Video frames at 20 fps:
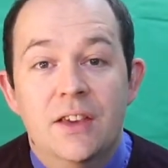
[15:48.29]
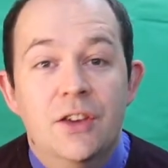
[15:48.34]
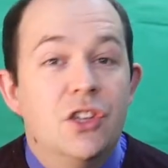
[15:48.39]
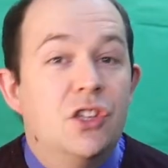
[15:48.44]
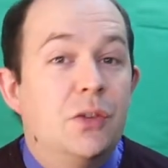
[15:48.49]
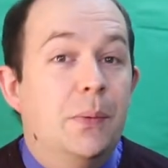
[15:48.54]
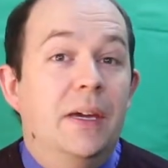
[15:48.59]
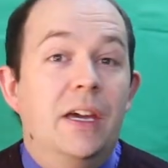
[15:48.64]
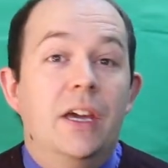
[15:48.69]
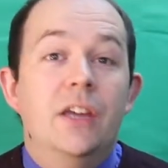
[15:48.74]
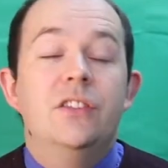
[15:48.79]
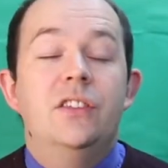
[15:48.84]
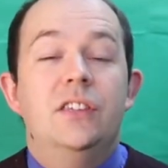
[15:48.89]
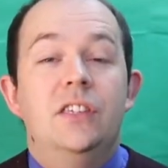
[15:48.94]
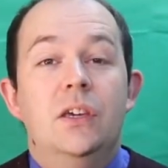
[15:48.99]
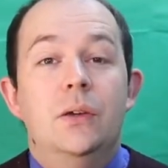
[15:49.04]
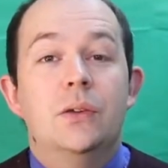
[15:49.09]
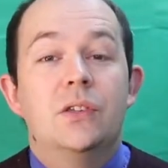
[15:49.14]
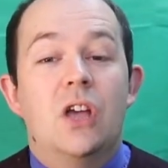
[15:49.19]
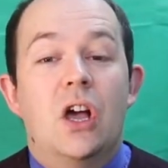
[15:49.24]
So we're going to
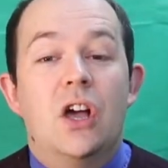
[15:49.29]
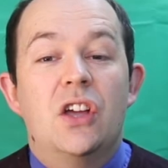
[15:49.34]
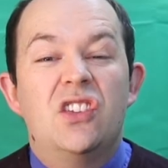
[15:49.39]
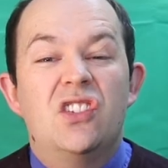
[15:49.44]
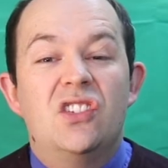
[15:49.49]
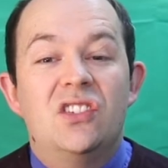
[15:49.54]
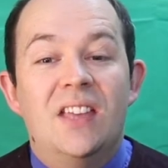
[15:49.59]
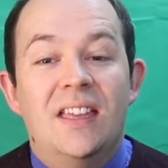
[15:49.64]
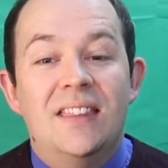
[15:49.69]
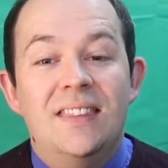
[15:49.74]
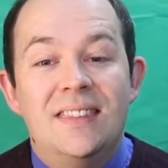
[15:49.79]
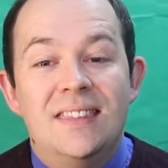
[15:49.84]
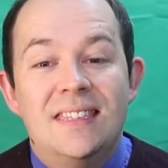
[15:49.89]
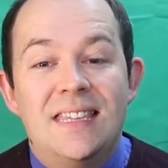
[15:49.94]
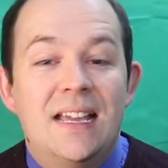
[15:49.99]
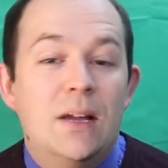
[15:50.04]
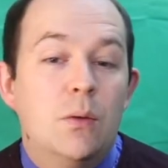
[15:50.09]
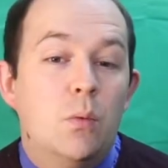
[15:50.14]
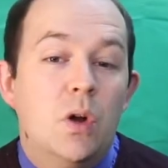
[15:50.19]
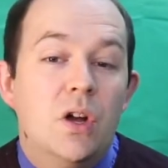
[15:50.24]
use our
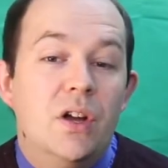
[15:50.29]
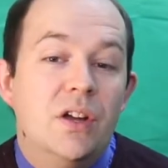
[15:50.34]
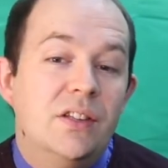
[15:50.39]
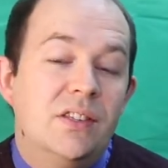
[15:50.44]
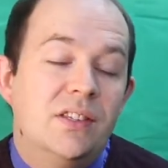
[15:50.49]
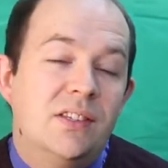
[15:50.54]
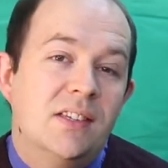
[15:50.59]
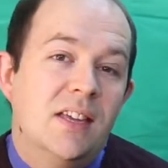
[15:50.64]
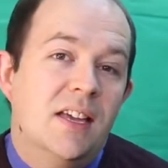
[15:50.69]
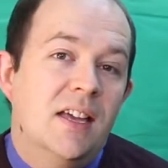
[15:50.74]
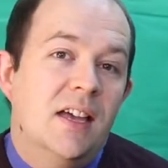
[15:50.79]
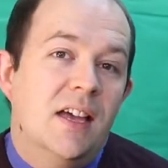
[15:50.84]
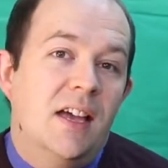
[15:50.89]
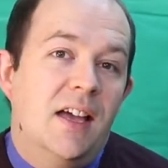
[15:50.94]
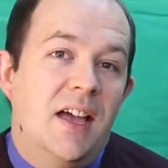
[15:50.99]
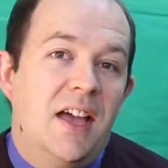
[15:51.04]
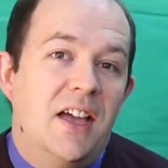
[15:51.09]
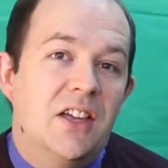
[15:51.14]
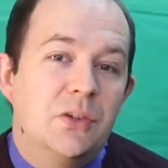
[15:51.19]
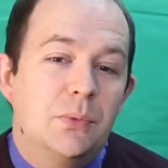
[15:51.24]
sending words
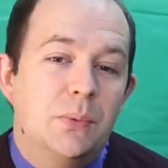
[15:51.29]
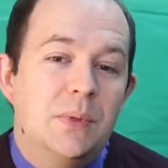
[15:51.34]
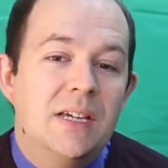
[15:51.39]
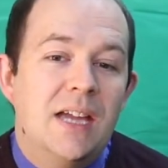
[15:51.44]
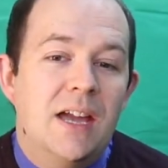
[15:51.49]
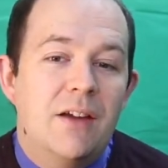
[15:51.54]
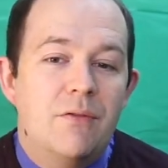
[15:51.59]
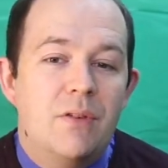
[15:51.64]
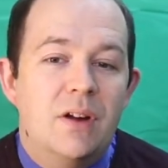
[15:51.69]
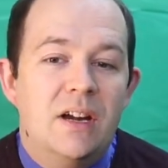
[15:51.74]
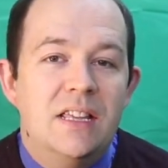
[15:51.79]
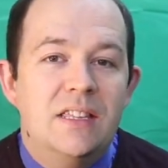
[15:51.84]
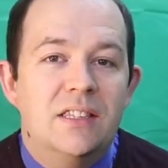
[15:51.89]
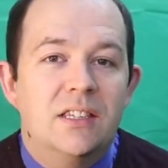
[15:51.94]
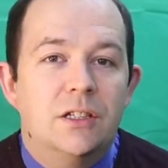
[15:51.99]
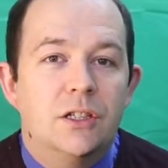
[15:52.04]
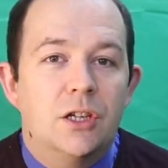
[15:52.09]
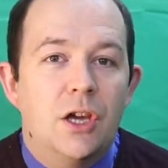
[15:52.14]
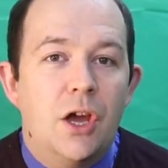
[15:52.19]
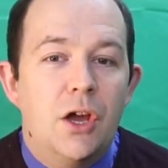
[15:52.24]
as we get ready
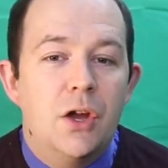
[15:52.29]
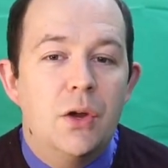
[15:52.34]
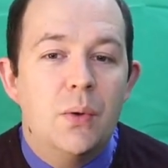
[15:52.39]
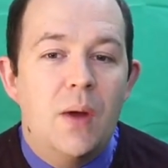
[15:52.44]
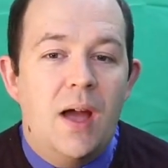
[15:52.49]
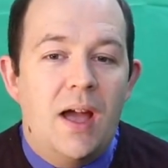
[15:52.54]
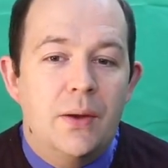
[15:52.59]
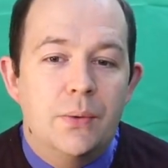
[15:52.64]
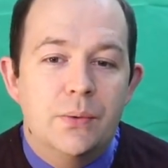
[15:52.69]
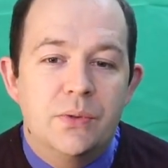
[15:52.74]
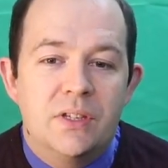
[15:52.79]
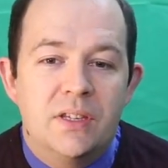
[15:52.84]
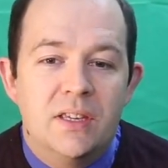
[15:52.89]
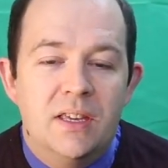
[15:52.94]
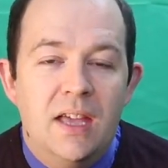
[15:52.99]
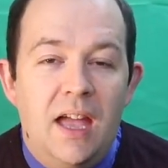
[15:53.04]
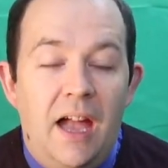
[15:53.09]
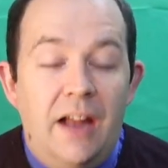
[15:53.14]
to go out.